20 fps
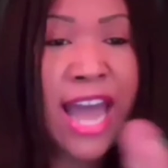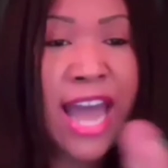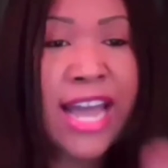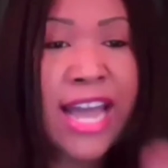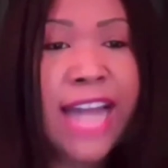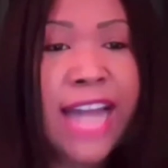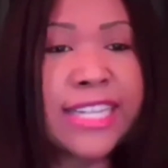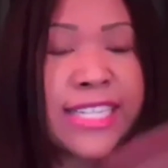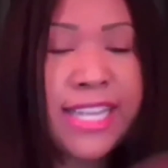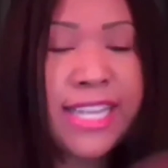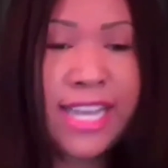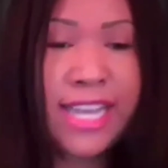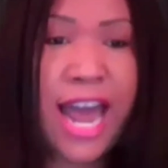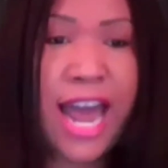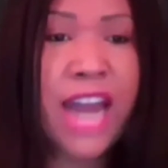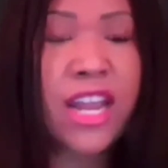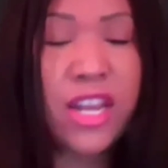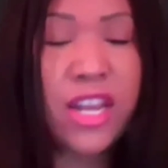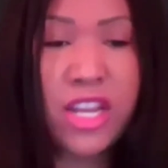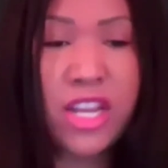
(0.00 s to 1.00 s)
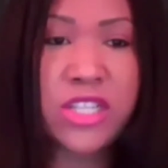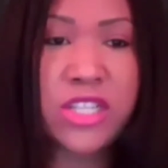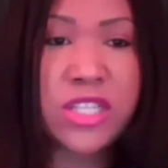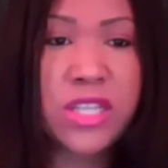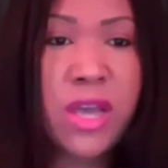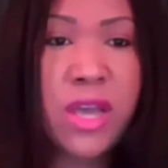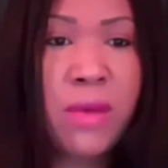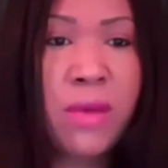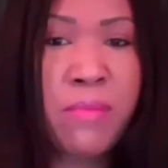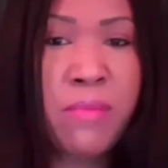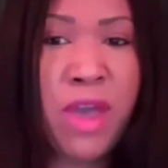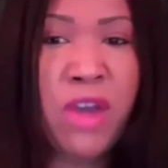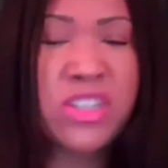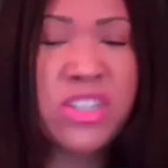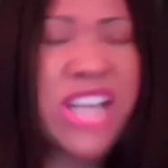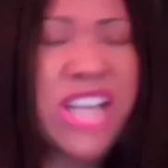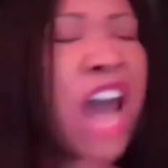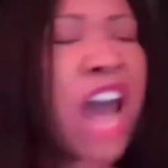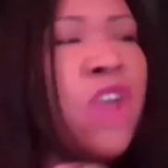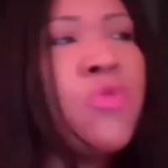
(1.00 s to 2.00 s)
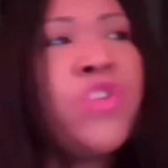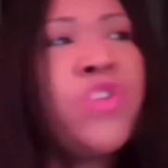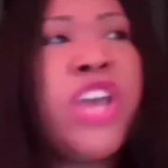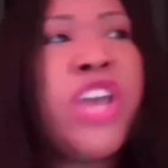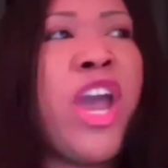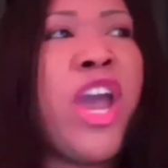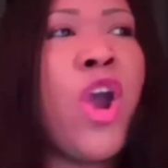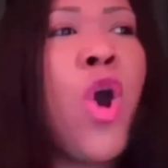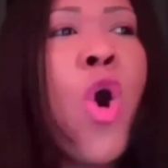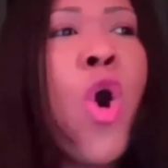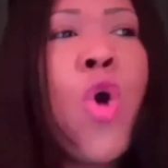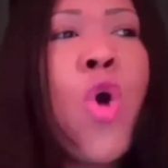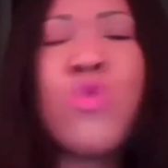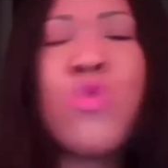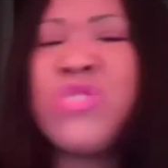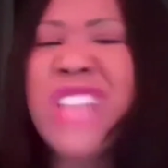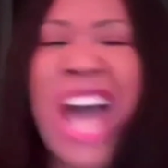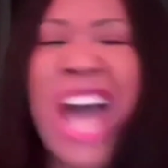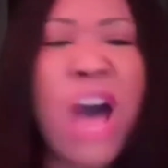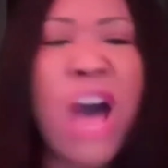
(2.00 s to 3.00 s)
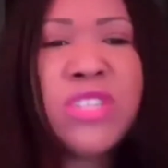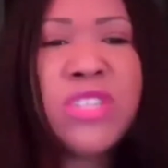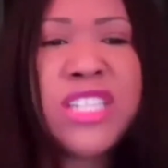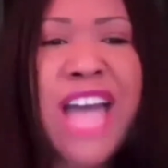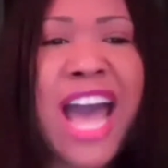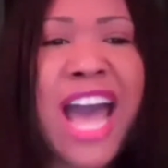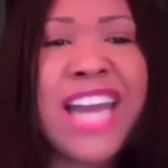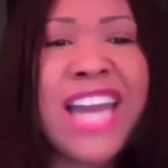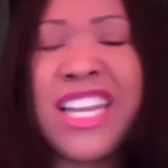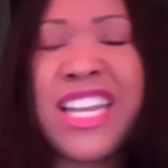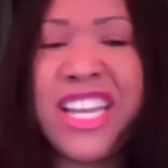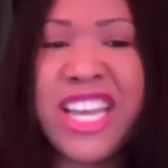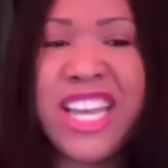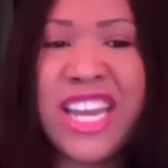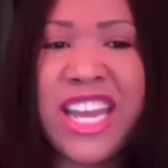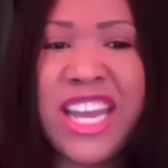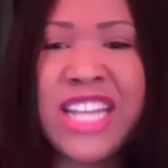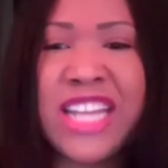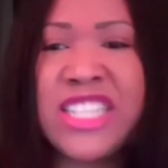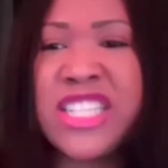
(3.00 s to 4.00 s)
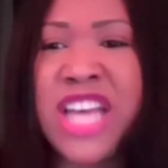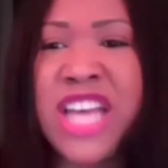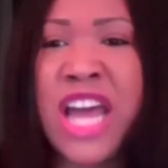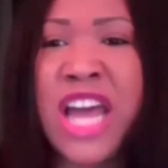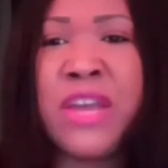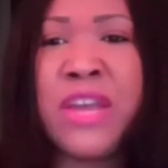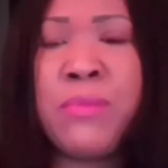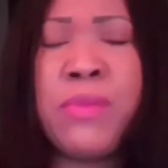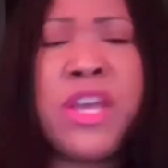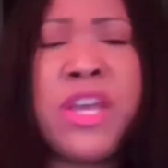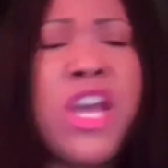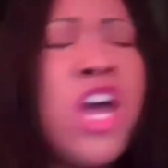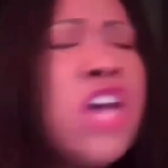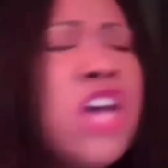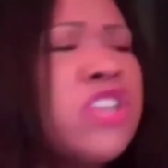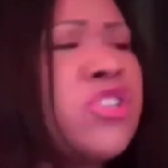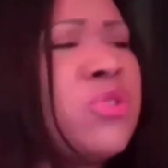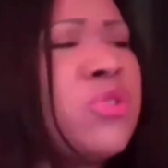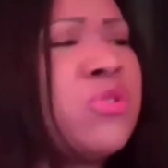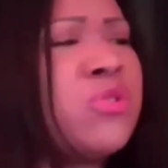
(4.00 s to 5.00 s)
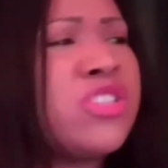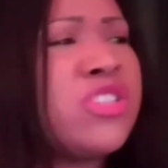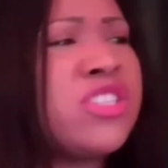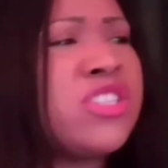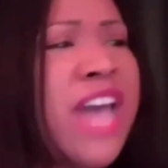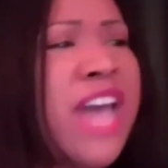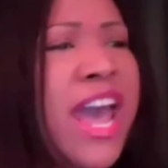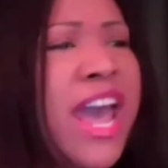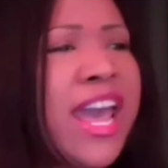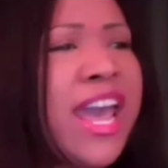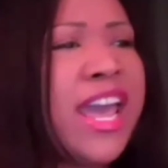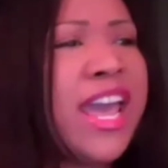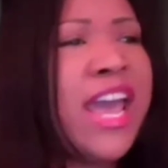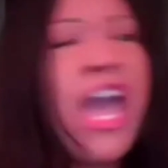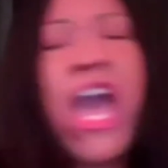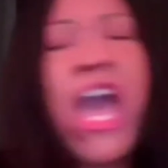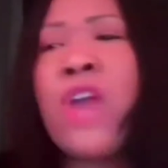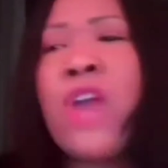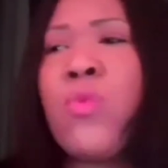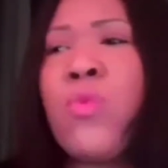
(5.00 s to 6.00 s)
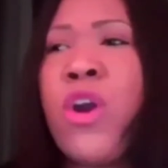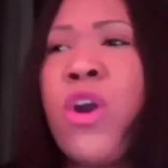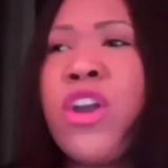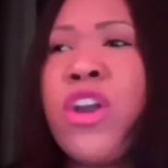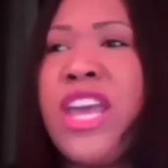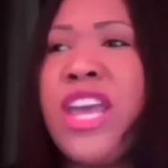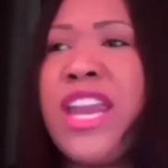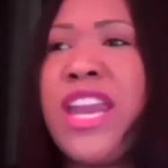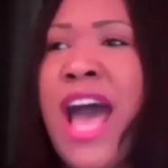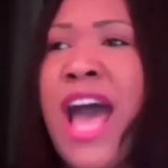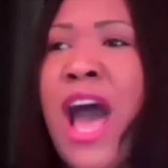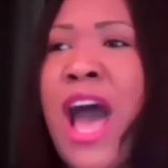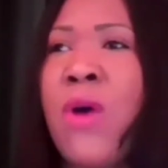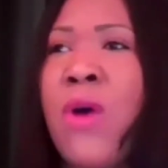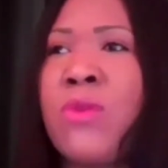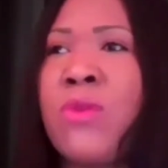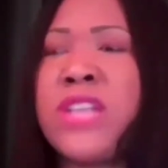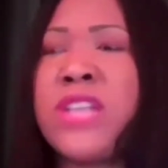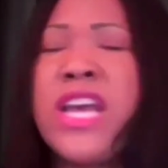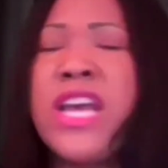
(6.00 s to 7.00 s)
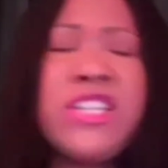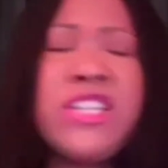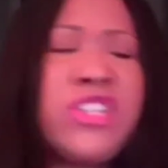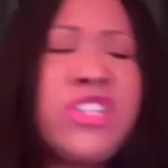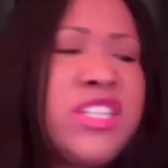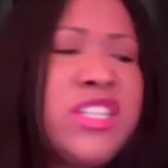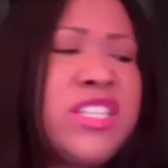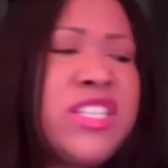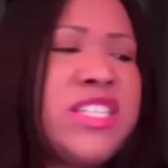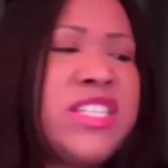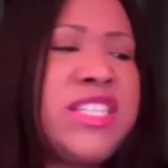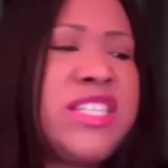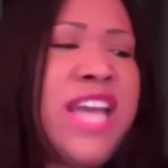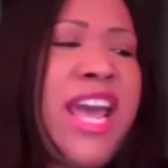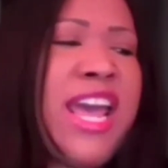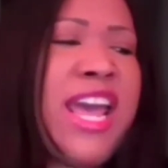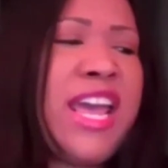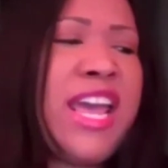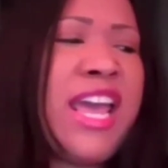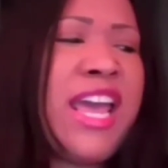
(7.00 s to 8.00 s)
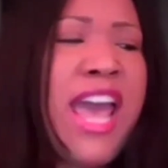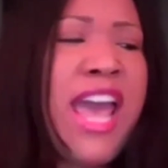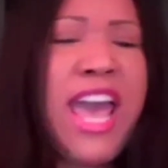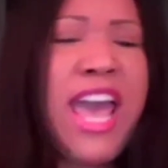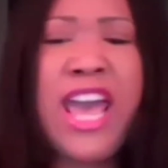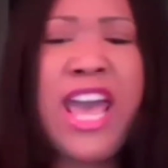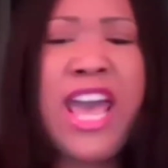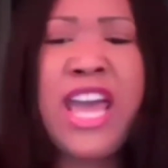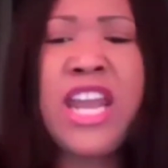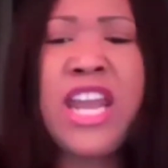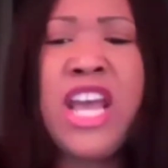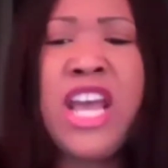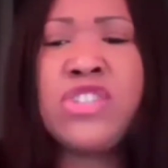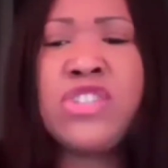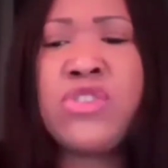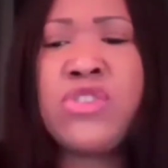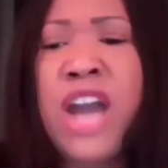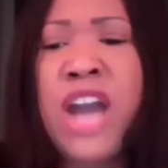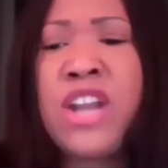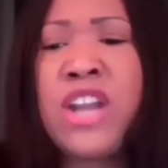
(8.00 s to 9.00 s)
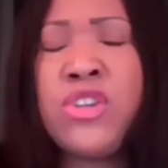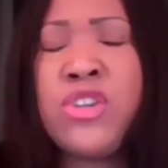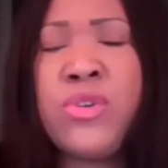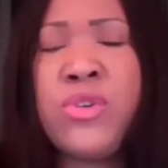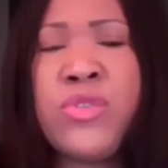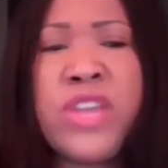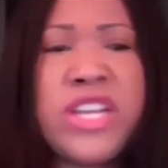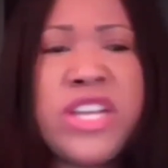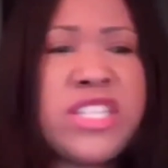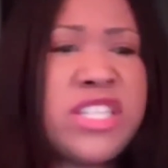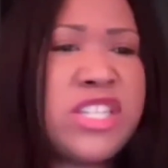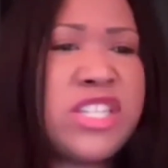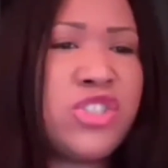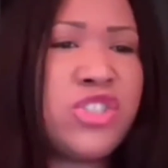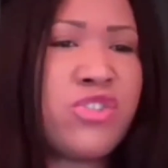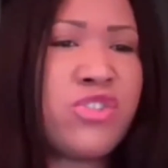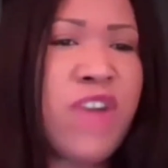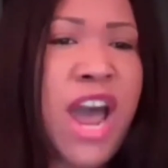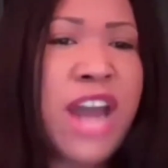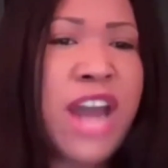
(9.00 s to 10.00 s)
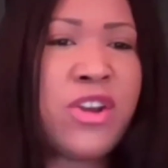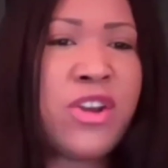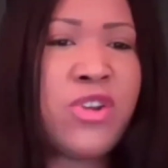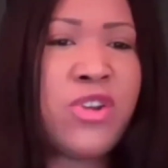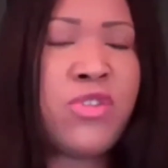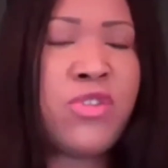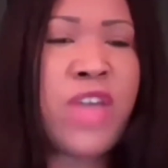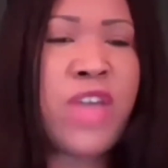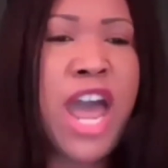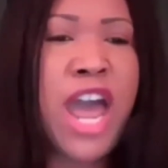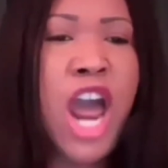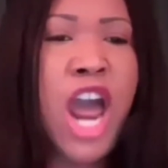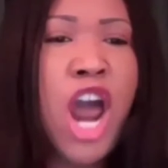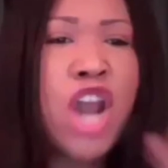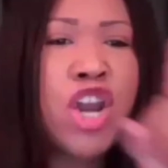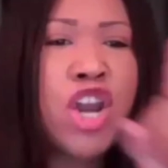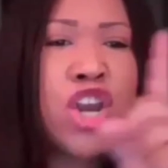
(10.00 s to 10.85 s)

And I got to get out of this marriage. I don't care who's outside looking and telling me to stay and work it out, to stay and try to do this and try to do that.